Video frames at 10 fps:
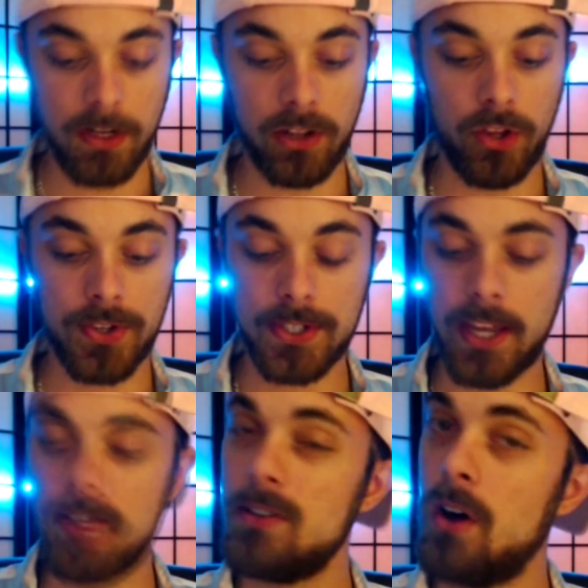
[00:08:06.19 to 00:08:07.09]
but it looks
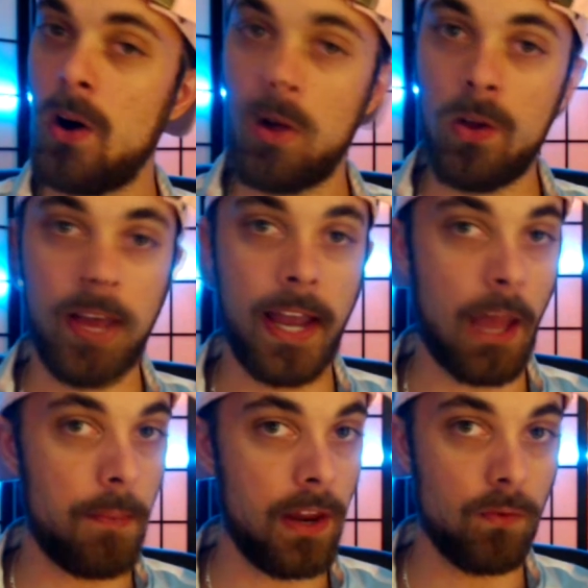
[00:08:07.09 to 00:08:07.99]
like it's all
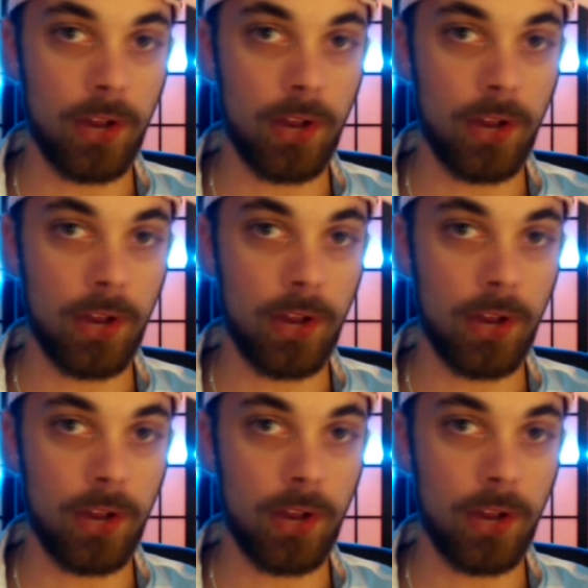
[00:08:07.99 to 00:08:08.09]
happening